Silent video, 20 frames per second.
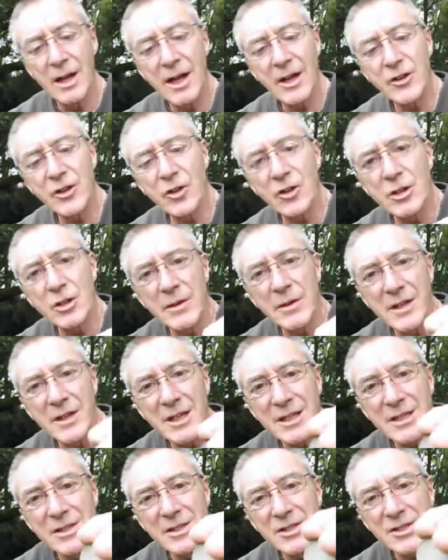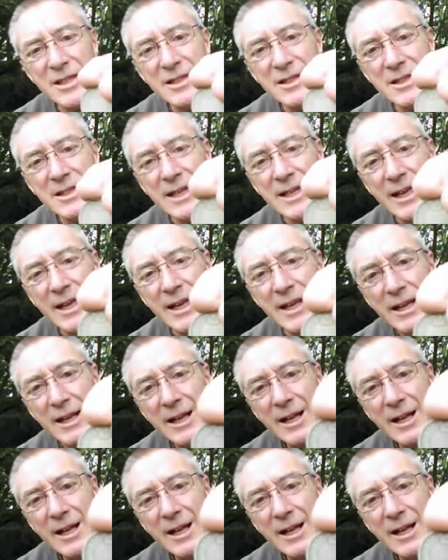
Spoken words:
I don't know whether you can see the date.